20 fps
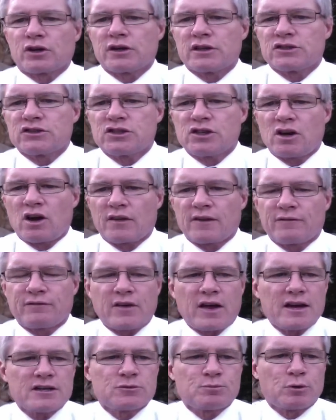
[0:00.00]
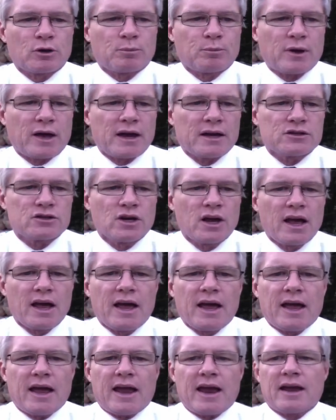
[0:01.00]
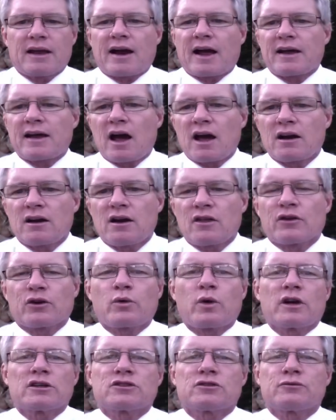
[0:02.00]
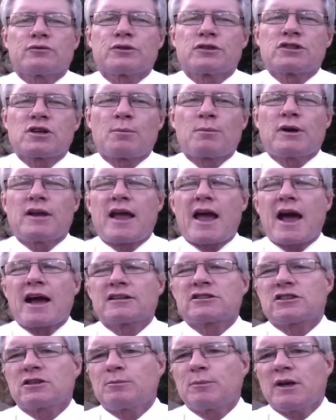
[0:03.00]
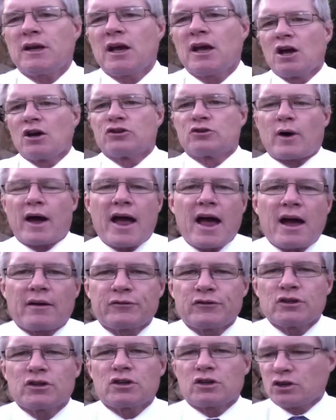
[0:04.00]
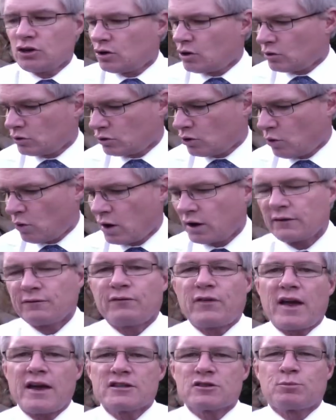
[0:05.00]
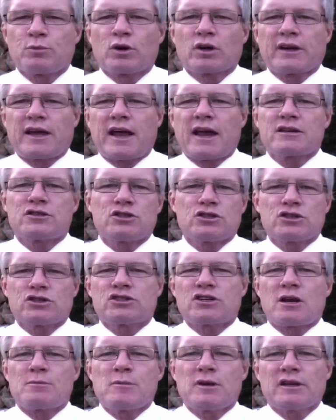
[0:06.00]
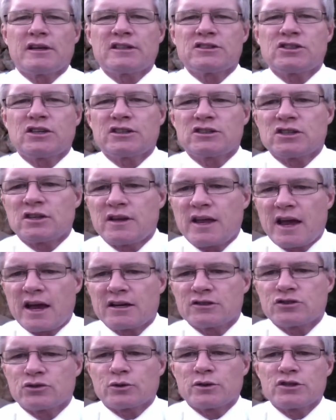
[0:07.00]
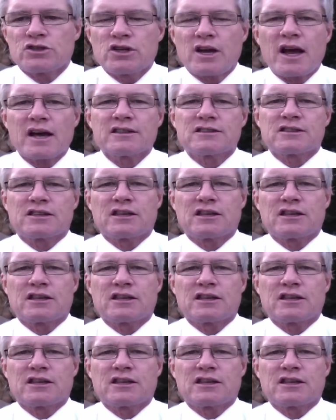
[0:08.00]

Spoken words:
going to see on the Facebook page. And I got another question from somebody asking me, do I have to, go on Facebook? Can't you just send me listings? And the answer is yes.